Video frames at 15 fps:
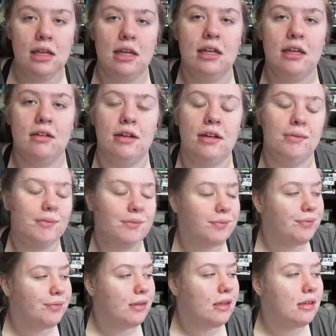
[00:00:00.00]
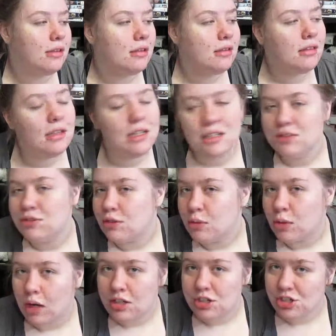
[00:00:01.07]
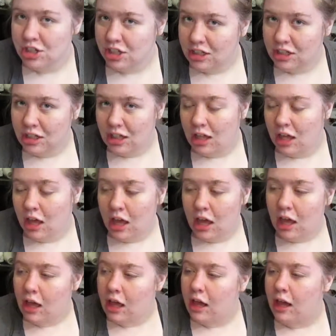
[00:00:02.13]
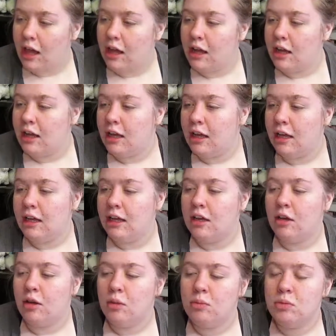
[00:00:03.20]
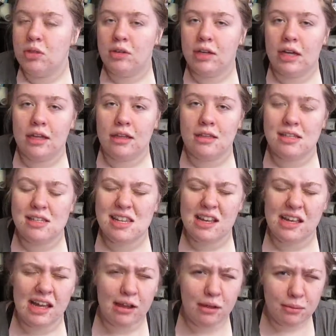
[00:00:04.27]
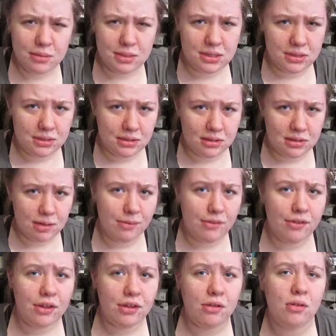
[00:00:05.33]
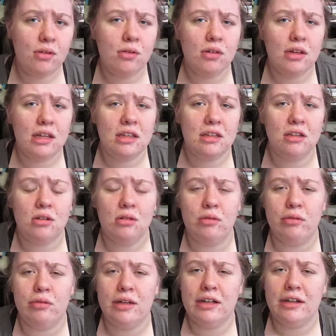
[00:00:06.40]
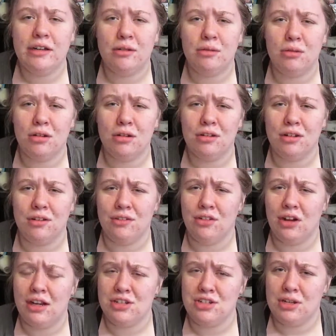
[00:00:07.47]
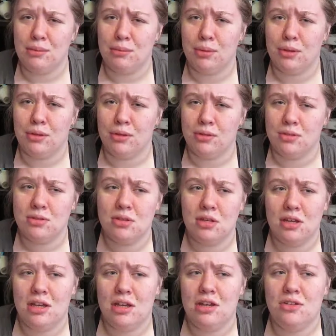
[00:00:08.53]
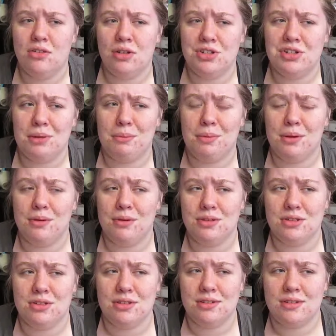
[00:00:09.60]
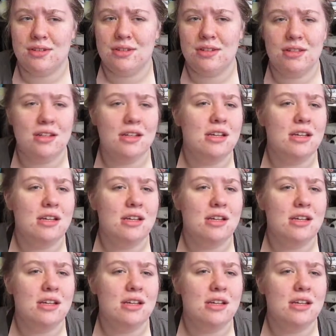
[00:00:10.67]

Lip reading: Anyway, thanks for watching. I hope this helped some of you in the weird world of dry shampoos. Dry shampoo is just